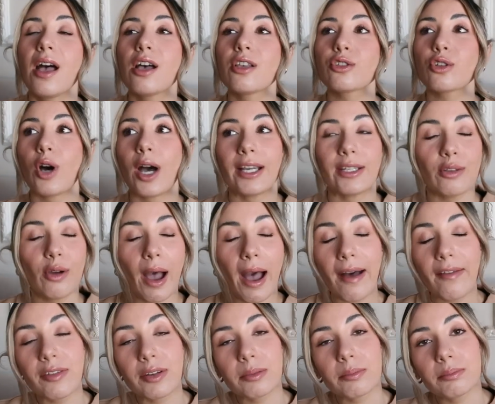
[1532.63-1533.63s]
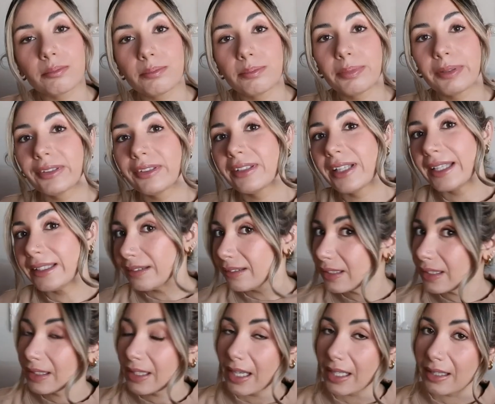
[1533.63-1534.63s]
So I do have
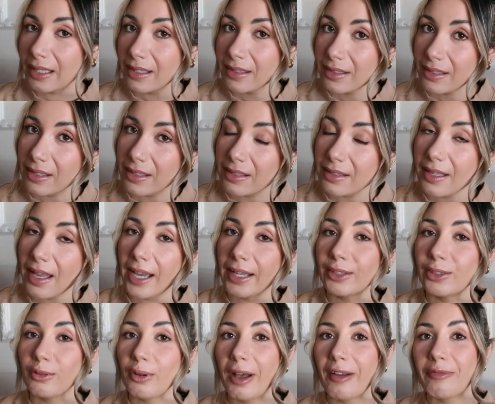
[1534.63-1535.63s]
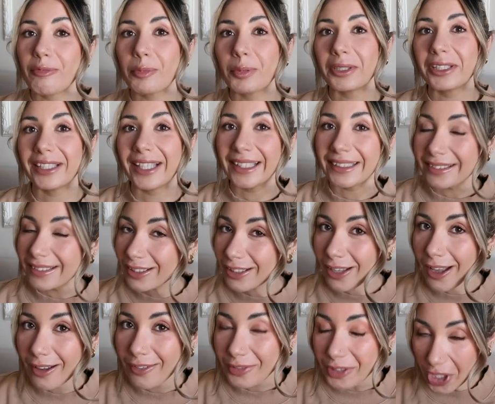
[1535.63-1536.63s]
plenty necklaces i do have
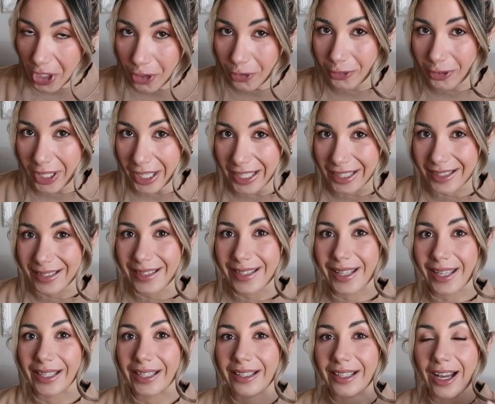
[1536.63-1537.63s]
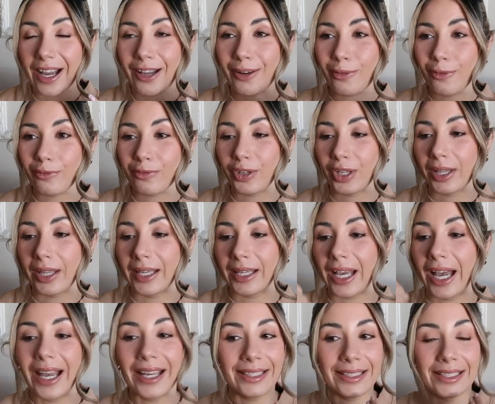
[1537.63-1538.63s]
plenty of earrings like i don't feel
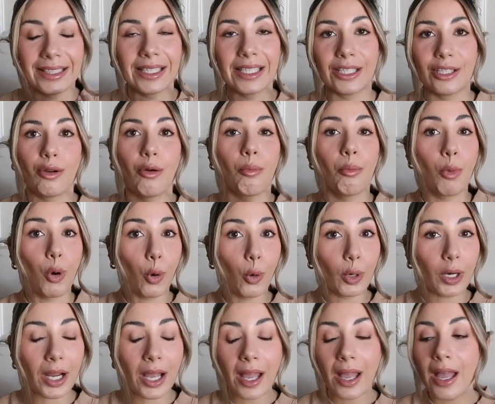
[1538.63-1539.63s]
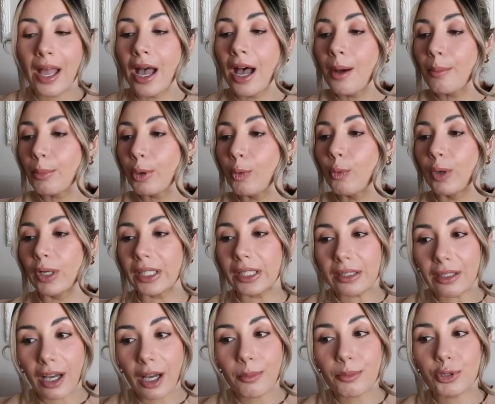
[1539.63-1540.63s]
like i need more but when
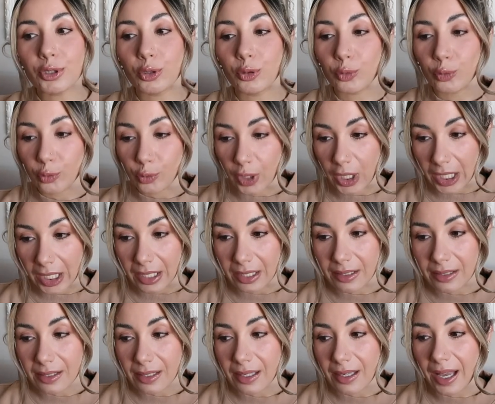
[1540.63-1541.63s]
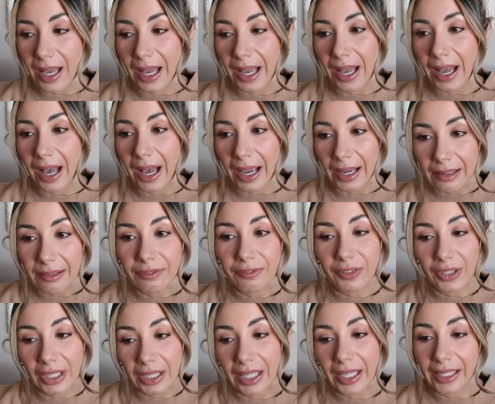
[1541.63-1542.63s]
it comes to rings i
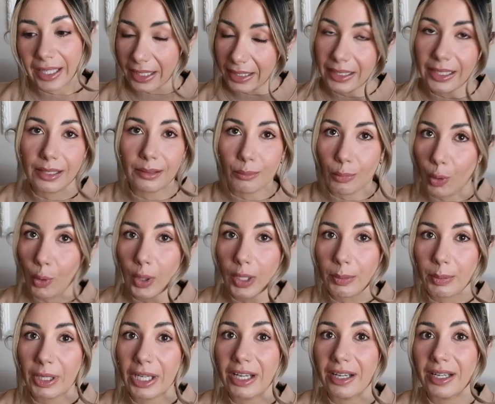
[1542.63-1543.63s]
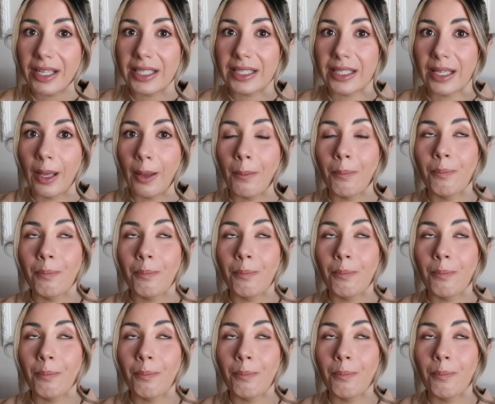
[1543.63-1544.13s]
feel like i need more because